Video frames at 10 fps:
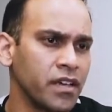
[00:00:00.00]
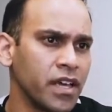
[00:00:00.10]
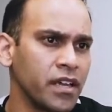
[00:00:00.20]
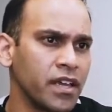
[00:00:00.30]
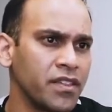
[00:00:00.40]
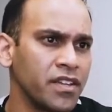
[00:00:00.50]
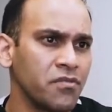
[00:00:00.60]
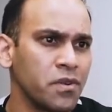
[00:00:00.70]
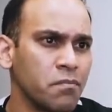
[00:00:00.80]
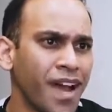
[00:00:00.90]
and the
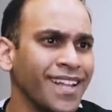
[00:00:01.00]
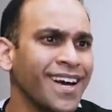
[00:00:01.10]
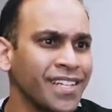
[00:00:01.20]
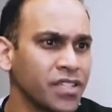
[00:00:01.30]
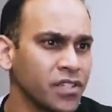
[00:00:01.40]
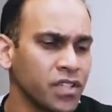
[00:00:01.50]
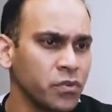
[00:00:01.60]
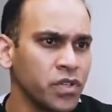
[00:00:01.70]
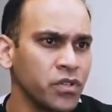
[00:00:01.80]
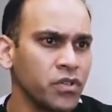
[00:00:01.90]
different biologics that
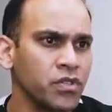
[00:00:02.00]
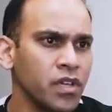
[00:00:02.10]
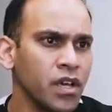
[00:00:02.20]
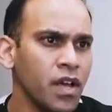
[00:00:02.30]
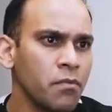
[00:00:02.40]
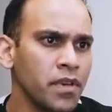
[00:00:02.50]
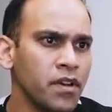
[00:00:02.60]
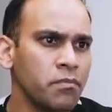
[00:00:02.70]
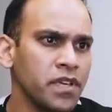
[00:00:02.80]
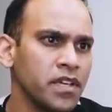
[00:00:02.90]
we use,
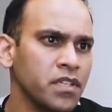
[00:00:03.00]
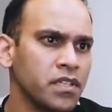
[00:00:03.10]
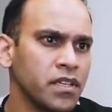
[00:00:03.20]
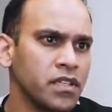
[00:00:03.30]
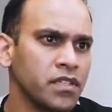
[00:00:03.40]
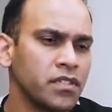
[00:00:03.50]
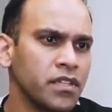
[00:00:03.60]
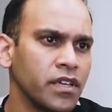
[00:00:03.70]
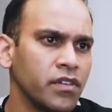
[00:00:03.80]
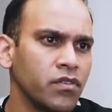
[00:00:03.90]
PRP is
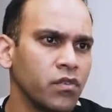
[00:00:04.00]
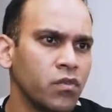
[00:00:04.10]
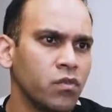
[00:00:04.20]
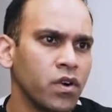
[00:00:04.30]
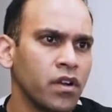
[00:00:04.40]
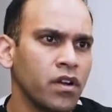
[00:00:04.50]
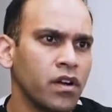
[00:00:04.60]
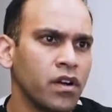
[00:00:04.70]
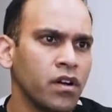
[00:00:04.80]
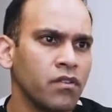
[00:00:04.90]
one
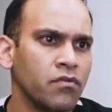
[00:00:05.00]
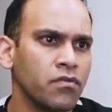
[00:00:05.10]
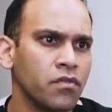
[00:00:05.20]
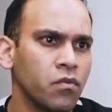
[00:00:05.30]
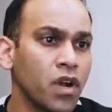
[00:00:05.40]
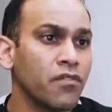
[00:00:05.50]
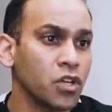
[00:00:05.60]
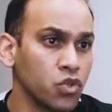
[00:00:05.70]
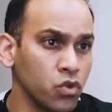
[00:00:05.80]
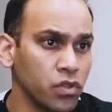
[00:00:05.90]
of
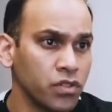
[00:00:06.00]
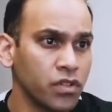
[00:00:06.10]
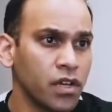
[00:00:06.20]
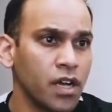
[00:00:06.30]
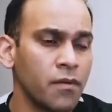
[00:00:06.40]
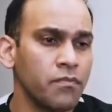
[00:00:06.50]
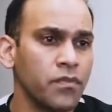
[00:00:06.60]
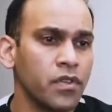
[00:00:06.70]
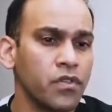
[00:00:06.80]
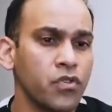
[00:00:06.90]
our tools.
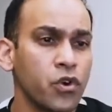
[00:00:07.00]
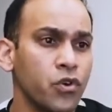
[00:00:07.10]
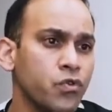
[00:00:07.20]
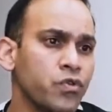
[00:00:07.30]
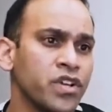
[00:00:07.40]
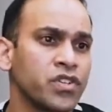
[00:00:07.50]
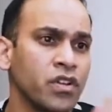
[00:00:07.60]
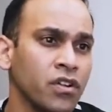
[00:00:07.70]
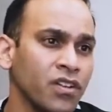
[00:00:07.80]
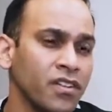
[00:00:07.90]
The
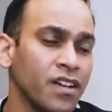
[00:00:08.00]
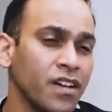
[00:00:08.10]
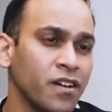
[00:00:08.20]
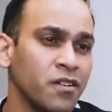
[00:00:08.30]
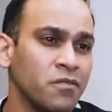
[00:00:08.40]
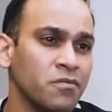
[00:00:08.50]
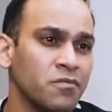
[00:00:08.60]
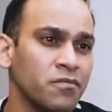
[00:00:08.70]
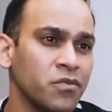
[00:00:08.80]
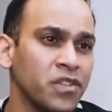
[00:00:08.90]
original
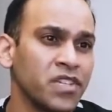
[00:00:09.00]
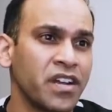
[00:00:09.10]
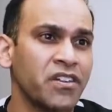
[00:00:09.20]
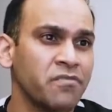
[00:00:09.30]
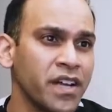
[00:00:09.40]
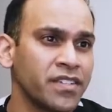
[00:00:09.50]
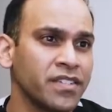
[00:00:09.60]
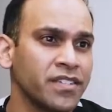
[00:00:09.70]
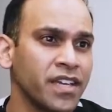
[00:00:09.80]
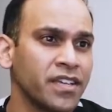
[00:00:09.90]
regenerative
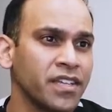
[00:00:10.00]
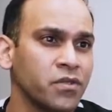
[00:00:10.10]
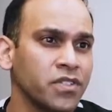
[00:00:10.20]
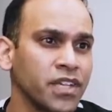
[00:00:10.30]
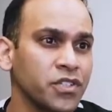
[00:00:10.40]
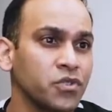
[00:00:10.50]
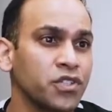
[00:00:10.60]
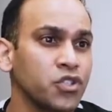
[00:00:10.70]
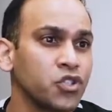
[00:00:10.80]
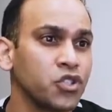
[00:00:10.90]
medicine technique was actually
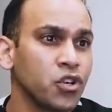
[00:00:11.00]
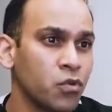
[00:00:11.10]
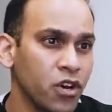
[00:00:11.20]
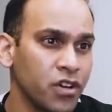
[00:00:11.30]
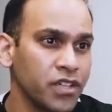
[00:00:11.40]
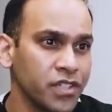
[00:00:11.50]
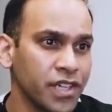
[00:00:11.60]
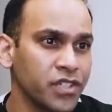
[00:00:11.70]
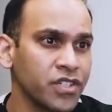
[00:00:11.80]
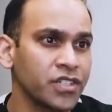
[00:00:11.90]
using sugar water
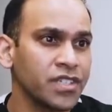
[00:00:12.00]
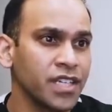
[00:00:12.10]
injections.